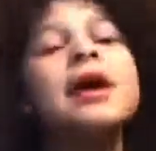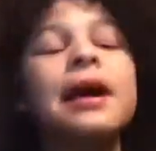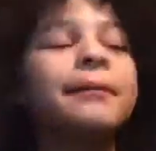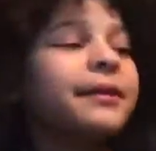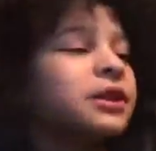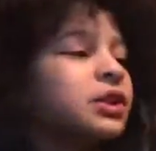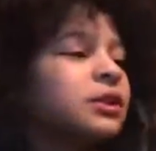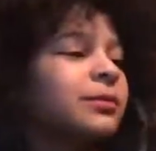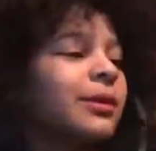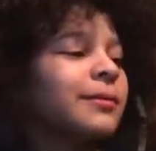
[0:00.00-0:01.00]
And Mr.
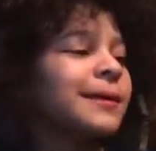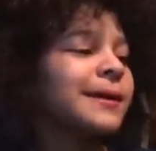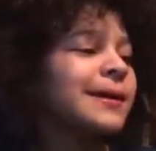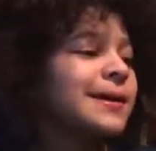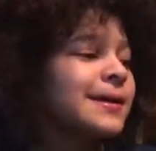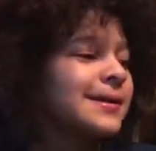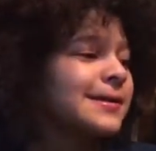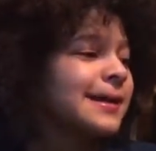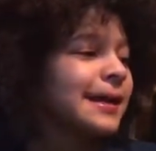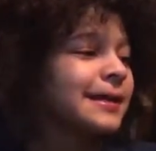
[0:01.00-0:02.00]
Zabobic
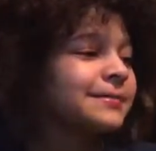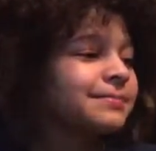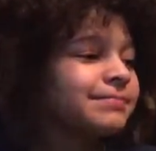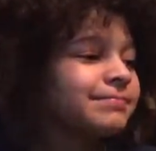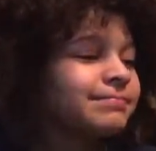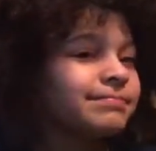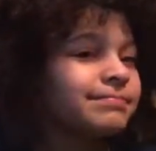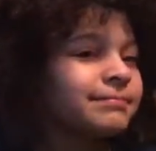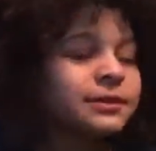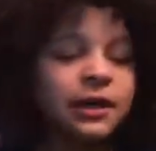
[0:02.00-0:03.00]
said,
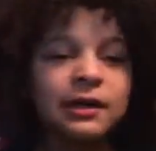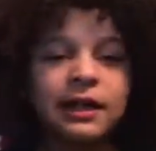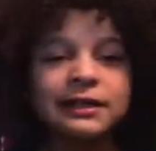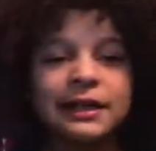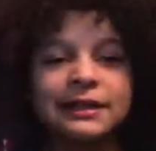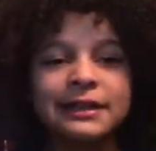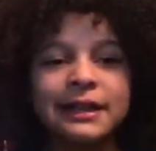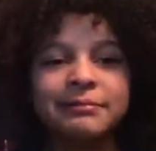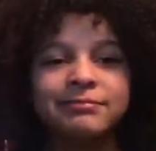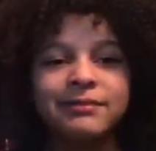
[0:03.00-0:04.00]
darn, I said his
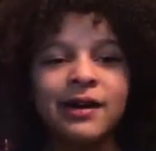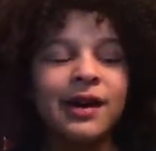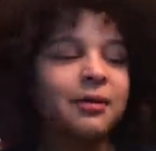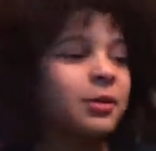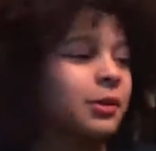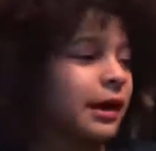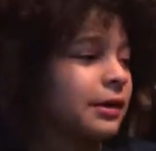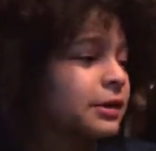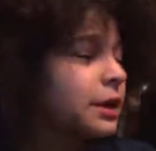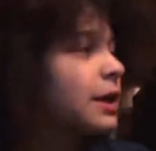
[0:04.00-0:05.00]
name. Okay, who
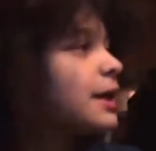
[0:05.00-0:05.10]
cares?